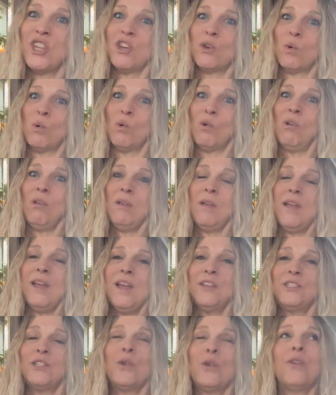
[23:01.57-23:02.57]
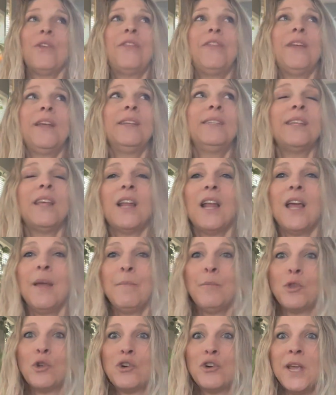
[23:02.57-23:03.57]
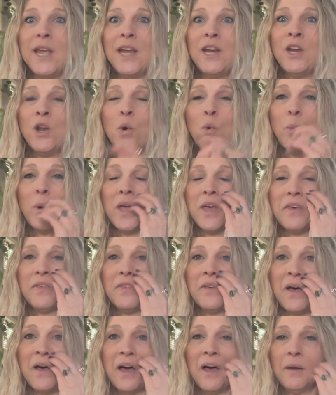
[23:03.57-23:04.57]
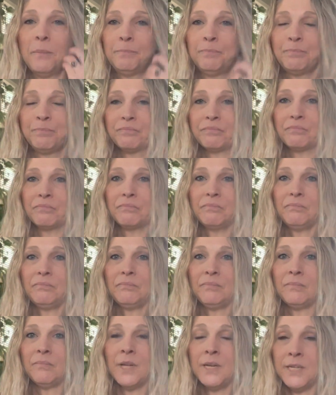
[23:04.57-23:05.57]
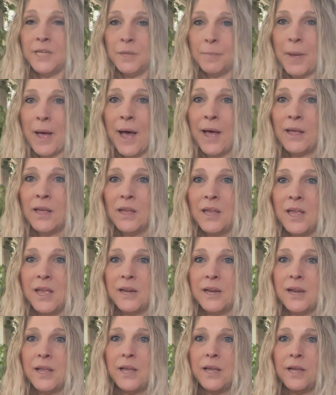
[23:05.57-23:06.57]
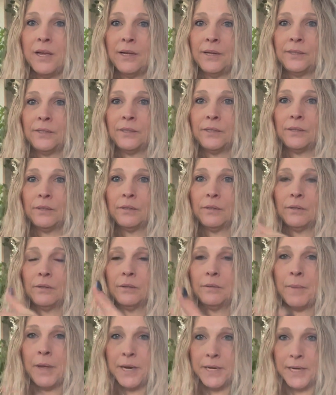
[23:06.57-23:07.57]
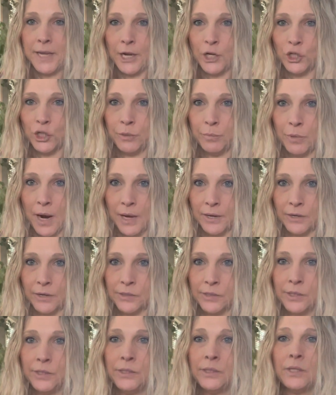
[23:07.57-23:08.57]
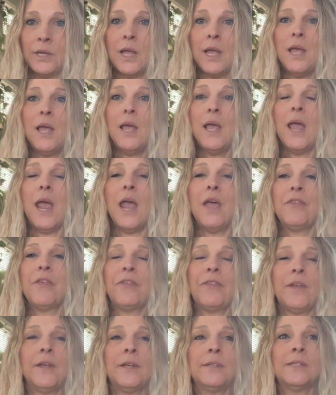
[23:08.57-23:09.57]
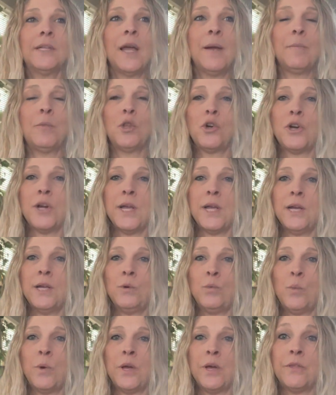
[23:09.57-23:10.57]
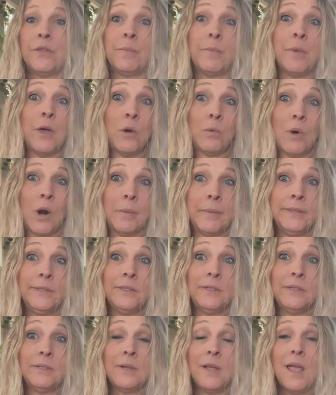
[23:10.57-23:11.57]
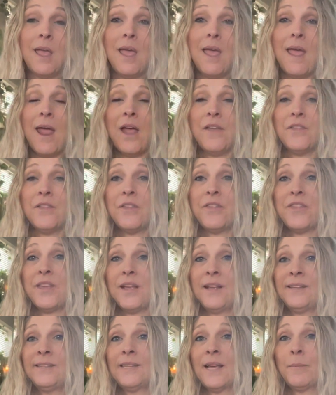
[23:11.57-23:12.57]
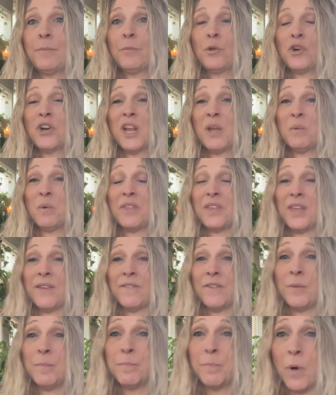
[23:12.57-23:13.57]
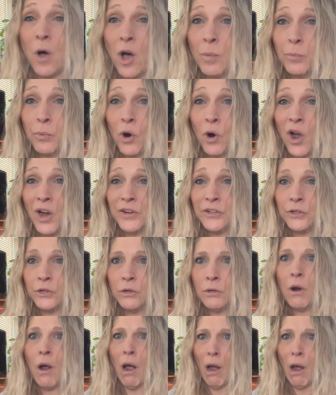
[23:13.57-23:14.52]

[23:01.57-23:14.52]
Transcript: cool? So the things that I'm learning with um, Deepak in his meditation practices and the things I'm learning with Mel Robbins and the things I'm learning with even Bob Proctor.